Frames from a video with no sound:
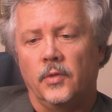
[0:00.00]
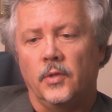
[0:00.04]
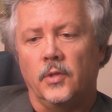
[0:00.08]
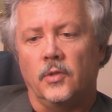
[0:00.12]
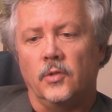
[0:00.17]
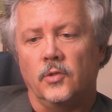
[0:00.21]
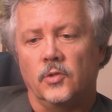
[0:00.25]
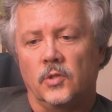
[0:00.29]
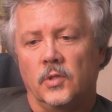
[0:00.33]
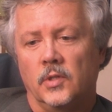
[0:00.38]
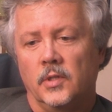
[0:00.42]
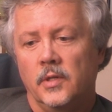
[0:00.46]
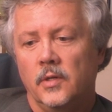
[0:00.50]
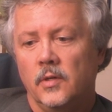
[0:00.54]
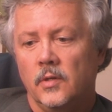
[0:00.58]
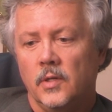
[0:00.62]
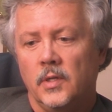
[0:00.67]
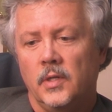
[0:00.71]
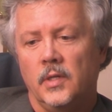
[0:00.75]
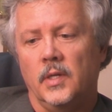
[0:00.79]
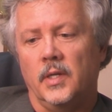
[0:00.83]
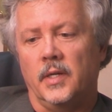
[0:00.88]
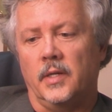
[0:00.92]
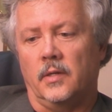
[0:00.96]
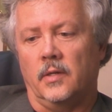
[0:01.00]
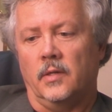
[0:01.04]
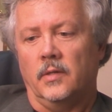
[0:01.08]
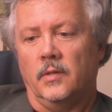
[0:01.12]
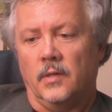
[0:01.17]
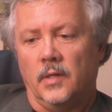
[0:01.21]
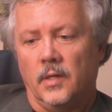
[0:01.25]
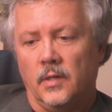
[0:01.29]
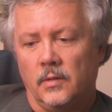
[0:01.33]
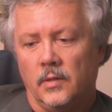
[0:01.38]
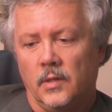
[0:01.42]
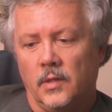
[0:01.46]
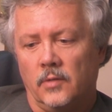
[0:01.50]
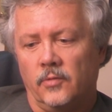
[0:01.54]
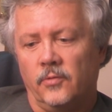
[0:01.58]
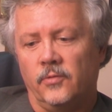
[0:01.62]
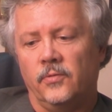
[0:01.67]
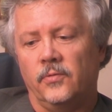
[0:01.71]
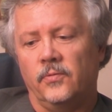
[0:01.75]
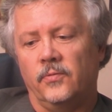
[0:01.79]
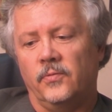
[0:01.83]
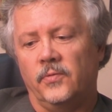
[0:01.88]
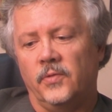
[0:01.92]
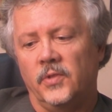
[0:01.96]
that there's literally like a
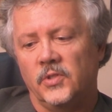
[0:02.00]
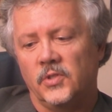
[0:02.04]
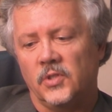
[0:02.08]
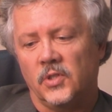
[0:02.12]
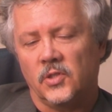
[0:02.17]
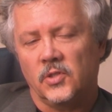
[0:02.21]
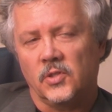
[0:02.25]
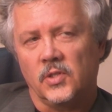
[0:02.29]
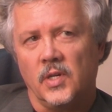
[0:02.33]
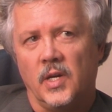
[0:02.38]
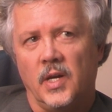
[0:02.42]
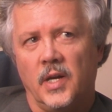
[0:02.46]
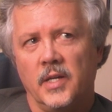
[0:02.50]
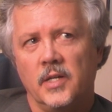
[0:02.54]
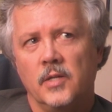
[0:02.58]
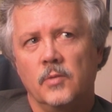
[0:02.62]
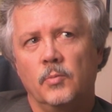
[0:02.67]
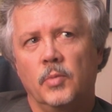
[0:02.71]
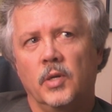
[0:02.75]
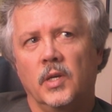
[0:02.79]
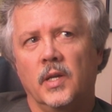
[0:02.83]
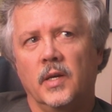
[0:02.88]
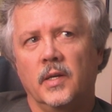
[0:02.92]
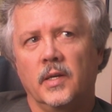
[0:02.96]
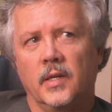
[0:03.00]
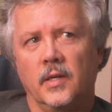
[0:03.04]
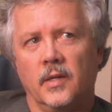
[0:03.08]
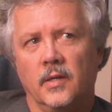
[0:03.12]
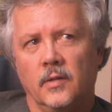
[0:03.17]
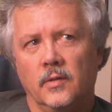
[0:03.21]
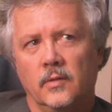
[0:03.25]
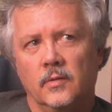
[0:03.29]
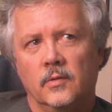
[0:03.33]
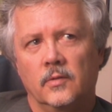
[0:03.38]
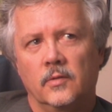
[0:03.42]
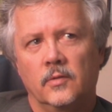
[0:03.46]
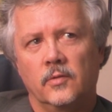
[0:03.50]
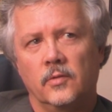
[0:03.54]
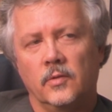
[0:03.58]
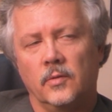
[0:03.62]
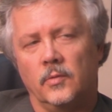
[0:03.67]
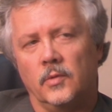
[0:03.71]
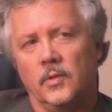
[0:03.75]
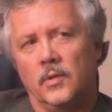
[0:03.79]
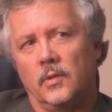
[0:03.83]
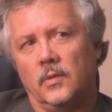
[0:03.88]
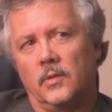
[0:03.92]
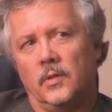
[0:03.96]
physics unplugging
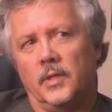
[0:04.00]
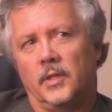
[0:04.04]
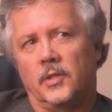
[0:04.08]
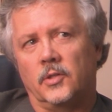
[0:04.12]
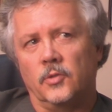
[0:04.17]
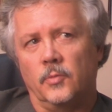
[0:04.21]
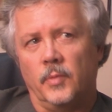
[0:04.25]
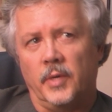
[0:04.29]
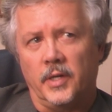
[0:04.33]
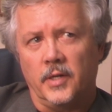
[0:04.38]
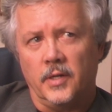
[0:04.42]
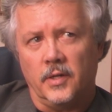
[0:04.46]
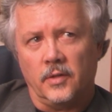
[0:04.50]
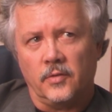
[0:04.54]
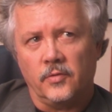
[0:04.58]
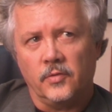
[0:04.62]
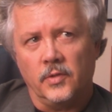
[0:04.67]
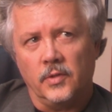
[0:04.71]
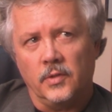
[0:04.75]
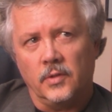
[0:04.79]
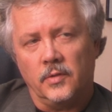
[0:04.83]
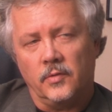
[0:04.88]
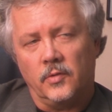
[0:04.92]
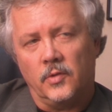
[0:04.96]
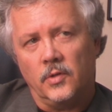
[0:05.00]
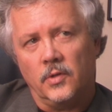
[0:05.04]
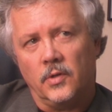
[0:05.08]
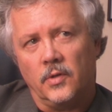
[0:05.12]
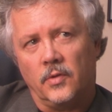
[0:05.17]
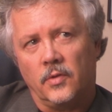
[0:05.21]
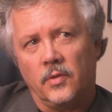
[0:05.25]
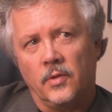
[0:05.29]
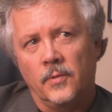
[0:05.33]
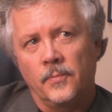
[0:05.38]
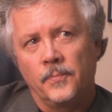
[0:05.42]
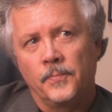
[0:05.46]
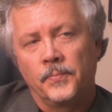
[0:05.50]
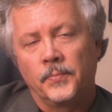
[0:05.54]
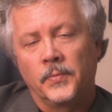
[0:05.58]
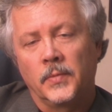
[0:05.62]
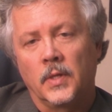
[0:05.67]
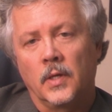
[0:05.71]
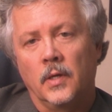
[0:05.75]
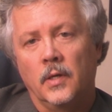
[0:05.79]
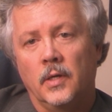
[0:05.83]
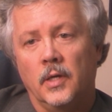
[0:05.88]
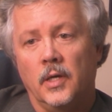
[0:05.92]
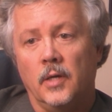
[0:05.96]
from the electromagnetic field of the Earth.
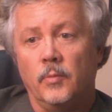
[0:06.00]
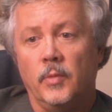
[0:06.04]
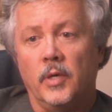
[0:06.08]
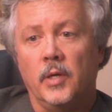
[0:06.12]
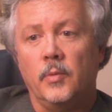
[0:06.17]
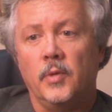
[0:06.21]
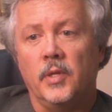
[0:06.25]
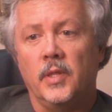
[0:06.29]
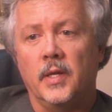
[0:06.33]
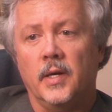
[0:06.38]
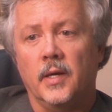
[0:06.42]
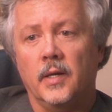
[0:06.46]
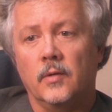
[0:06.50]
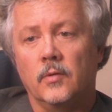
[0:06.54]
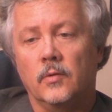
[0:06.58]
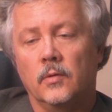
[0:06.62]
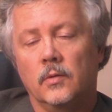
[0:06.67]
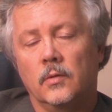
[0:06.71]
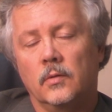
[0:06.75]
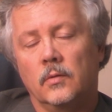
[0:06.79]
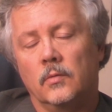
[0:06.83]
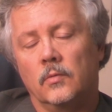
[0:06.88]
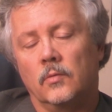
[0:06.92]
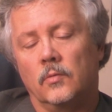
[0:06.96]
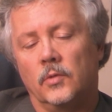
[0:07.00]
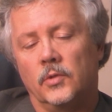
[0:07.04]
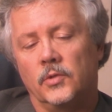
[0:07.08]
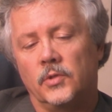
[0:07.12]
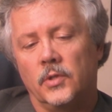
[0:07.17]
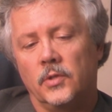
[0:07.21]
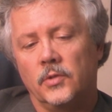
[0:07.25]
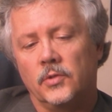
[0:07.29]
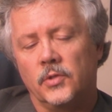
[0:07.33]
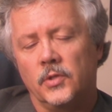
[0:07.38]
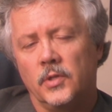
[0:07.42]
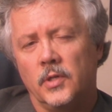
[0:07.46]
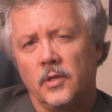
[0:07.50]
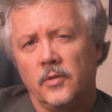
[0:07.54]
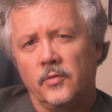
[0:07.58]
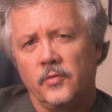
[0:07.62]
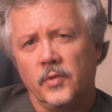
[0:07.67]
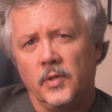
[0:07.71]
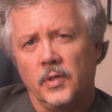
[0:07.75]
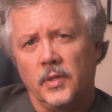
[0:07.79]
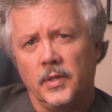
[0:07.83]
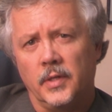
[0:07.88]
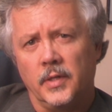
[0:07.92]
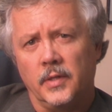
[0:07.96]
And maybe that results in our
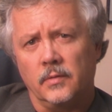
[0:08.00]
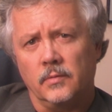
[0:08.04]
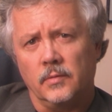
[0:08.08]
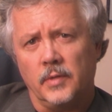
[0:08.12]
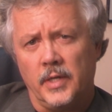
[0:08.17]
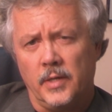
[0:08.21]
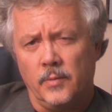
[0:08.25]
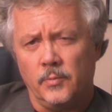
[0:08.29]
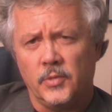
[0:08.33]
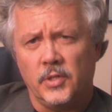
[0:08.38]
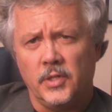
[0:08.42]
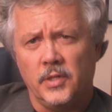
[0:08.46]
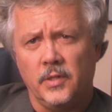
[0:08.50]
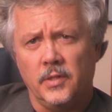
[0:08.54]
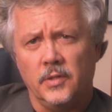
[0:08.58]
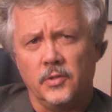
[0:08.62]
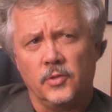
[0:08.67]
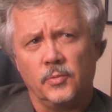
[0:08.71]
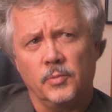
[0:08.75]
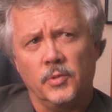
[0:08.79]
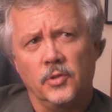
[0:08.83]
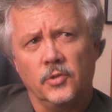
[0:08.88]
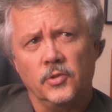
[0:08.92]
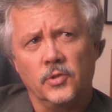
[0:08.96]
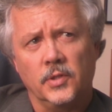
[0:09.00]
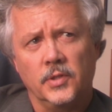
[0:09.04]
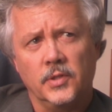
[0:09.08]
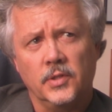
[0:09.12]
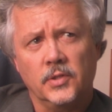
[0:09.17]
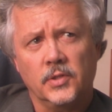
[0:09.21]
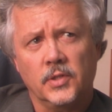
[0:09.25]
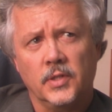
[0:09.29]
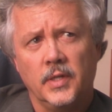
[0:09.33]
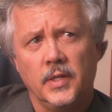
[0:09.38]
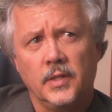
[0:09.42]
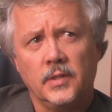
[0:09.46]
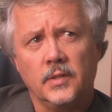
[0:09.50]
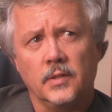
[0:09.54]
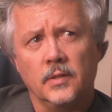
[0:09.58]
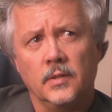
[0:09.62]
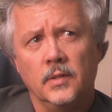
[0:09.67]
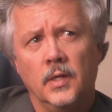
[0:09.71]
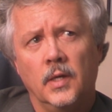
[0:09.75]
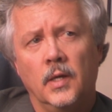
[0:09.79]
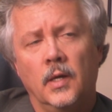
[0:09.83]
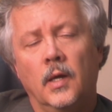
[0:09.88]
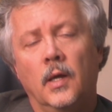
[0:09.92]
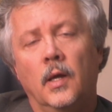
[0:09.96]
feeling empty and spiritually disconnected.
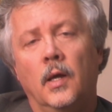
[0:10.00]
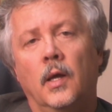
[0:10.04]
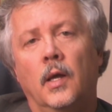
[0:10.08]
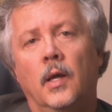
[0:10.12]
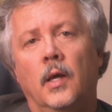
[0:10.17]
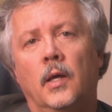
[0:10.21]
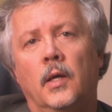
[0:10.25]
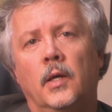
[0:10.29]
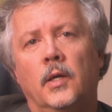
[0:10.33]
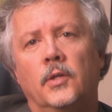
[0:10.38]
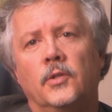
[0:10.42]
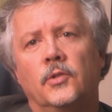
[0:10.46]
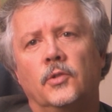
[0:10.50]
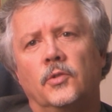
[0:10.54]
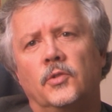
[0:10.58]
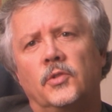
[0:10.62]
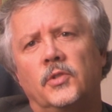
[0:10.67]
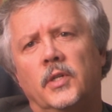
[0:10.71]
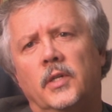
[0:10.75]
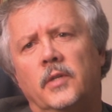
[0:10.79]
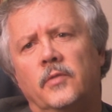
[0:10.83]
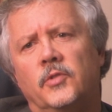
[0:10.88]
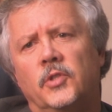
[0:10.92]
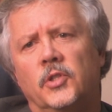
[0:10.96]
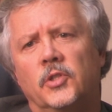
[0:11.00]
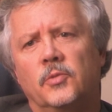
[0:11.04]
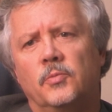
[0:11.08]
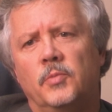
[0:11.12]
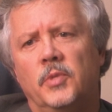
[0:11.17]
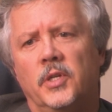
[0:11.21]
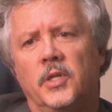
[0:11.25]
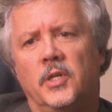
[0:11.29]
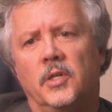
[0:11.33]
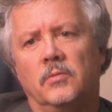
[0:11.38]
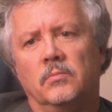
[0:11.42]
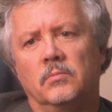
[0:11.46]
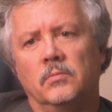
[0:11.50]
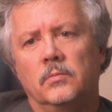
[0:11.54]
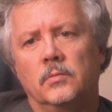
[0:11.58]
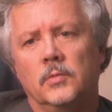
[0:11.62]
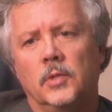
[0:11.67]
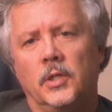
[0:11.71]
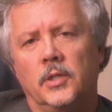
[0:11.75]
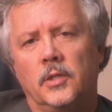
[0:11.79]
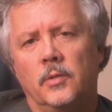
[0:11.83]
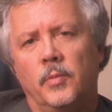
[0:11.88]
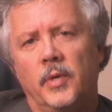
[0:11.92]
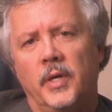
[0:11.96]
So instead of just being
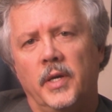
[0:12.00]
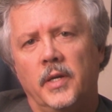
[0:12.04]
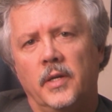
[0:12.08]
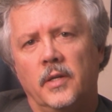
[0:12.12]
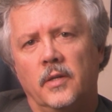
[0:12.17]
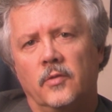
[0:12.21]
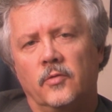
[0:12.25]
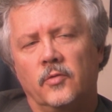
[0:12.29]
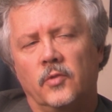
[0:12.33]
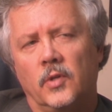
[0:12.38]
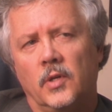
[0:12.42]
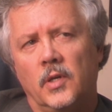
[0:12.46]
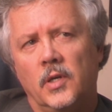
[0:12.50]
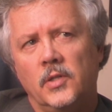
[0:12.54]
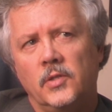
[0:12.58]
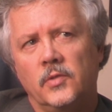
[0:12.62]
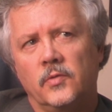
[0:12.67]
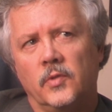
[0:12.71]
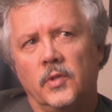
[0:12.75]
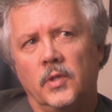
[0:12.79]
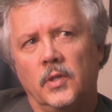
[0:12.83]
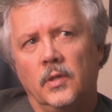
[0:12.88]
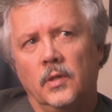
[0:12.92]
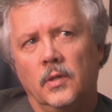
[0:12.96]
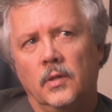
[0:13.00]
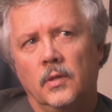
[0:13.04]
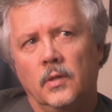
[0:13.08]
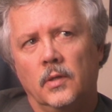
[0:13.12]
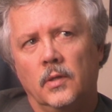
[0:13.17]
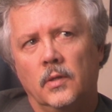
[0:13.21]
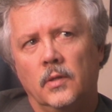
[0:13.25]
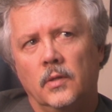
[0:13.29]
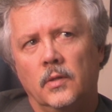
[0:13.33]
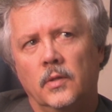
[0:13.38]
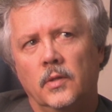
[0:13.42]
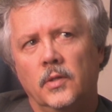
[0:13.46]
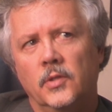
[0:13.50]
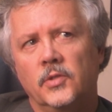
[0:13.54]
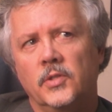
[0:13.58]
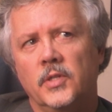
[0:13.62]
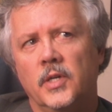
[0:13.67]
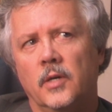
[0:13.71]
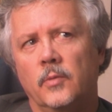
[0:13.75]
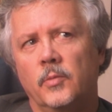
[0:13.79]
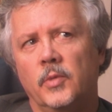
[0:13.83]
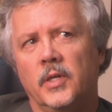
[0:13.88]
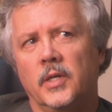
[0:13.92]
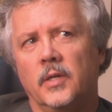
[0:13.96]
a debate in philosophy, this
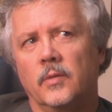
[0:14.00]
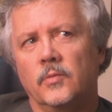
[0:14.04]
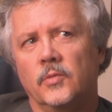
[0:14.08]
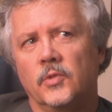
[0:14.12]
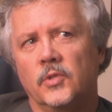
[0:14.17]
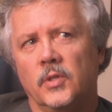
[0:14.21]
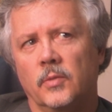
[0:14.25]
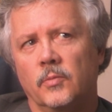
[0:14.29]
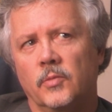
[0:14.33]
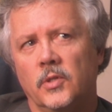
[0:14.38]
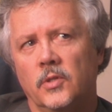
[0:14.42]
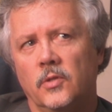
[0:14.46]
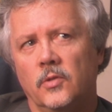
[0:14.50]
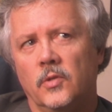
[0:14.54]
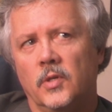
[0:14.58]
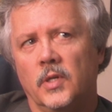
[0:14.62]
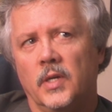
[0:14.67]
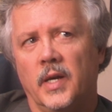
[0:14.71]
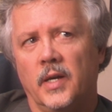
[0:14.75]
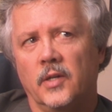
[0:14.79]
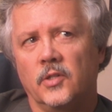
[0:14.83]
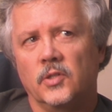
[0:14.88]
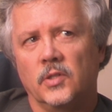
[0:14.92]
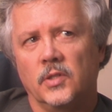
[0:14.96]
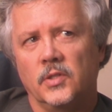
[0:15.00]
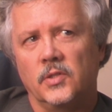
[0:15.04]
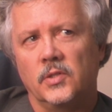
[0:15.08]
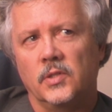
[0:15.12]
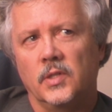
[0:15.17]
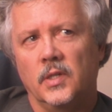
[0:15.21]
now becomes something you could actually